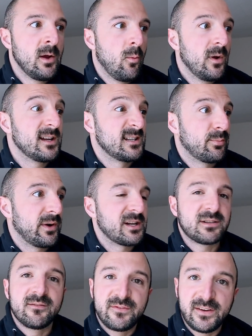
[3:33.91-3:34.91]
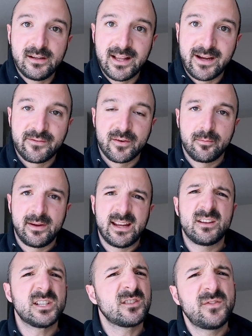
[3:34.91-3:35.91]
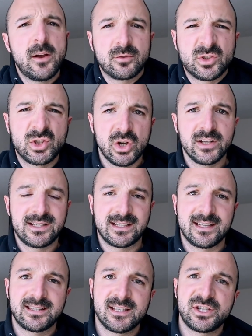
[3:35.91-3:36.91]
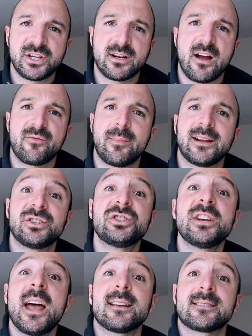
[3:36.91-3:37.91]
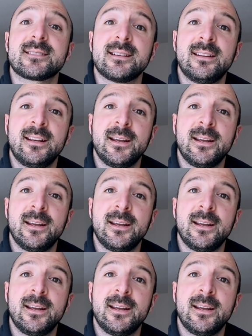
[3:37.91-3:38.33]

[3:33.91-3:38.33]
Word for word: What did depression feel like for me? It just felt good to get this shit off my chest.